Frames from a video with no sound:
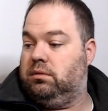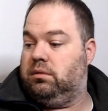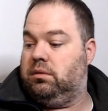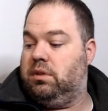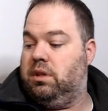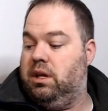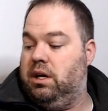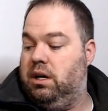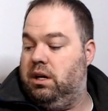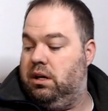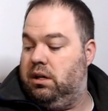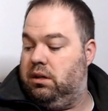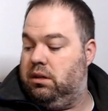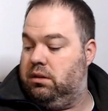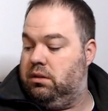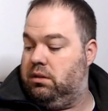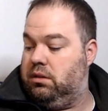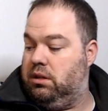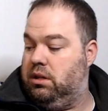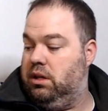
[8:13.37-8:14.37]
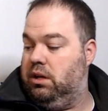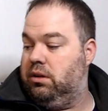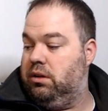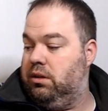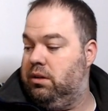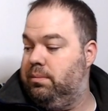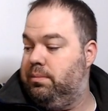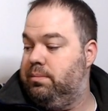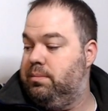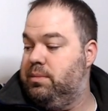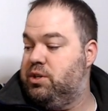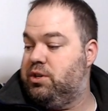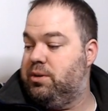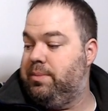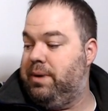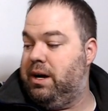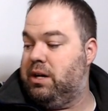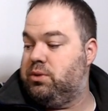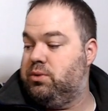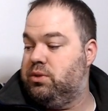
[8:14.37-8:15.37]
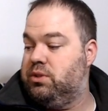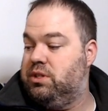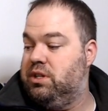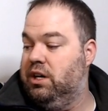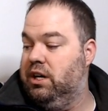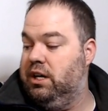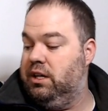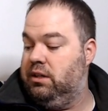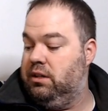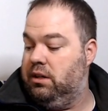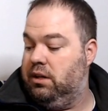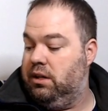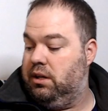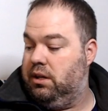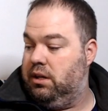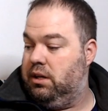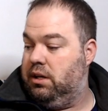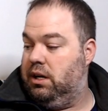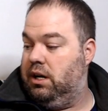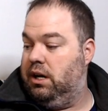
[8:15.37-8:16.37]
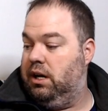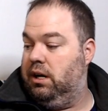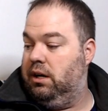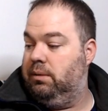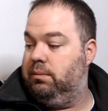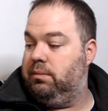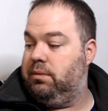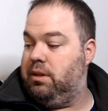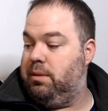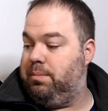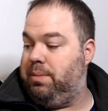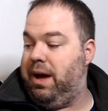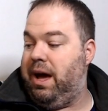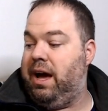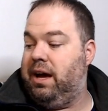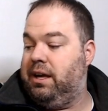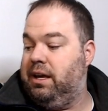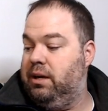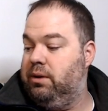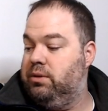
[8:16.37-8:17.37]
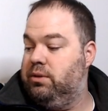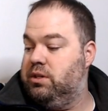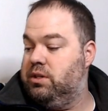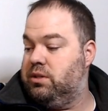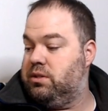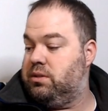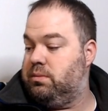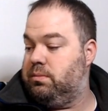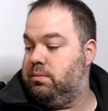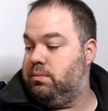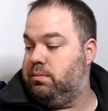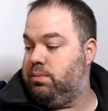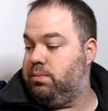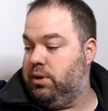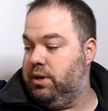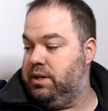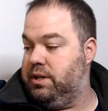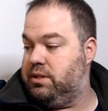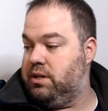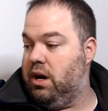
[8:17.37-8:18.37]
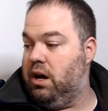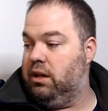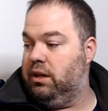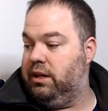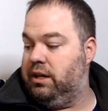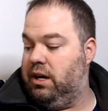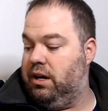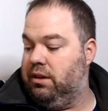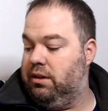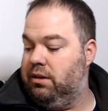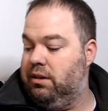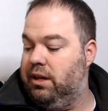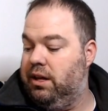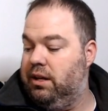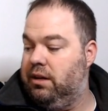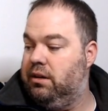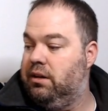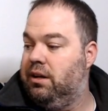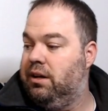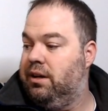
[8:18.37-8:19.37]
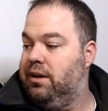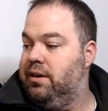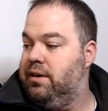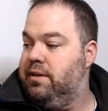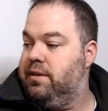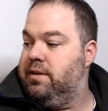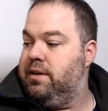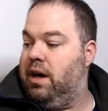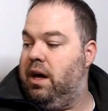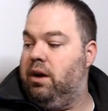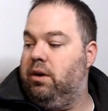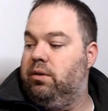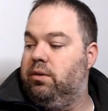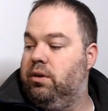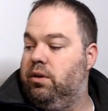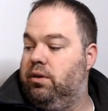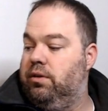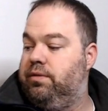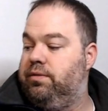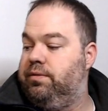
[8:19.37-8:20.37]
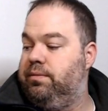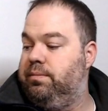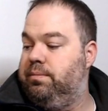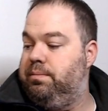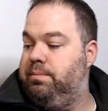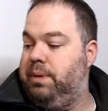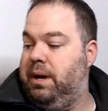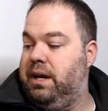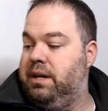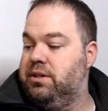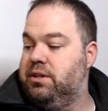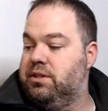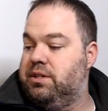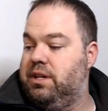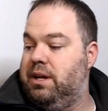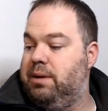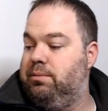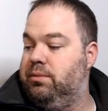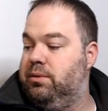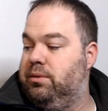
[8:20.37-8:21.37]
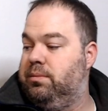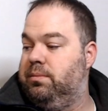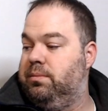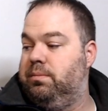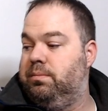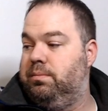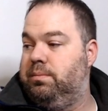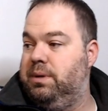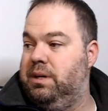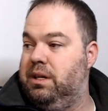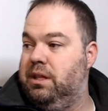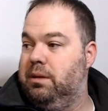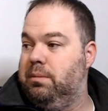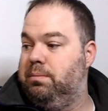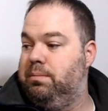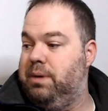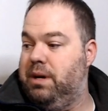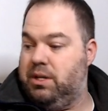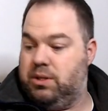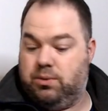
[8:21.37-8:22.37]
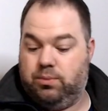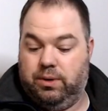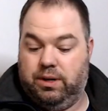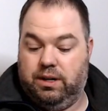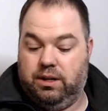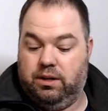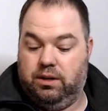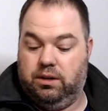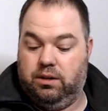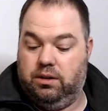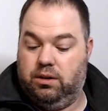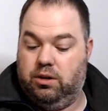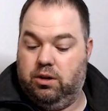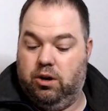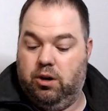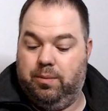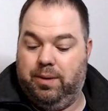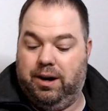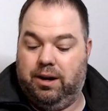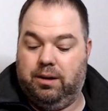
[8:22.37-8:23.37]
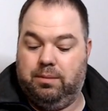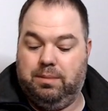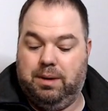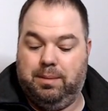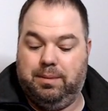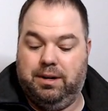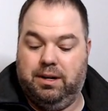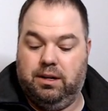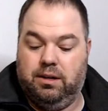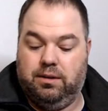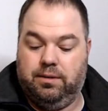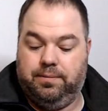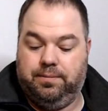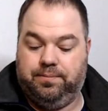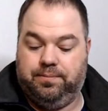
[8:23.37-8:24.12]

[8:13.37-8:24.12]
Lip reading: the mystery box was good. The packing was pretty solid, other than, I don't know if painter's tape would be the best way to go about it. Maybe